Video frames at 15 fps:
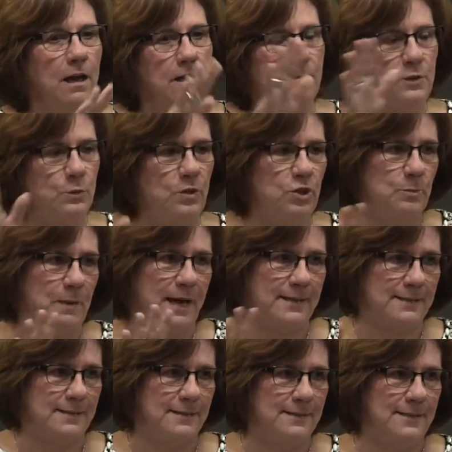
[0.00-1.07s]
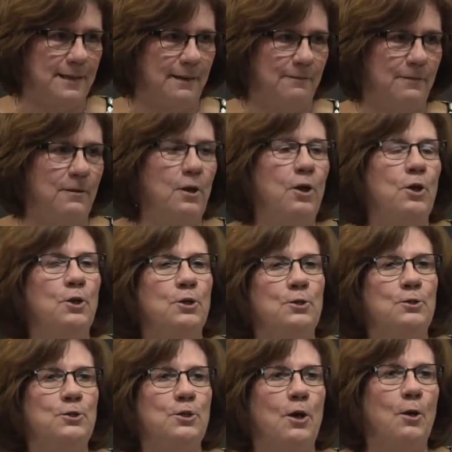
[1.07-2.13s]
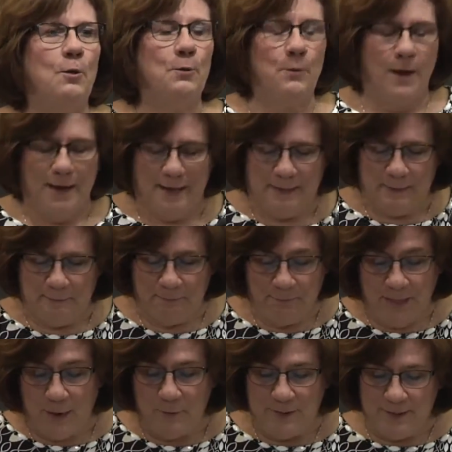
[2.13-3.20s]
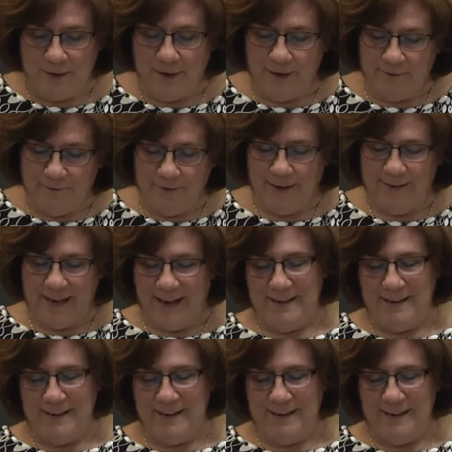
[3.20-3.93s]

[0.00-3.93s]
a lot of switchbacks and stuff. So that was a lot of fun.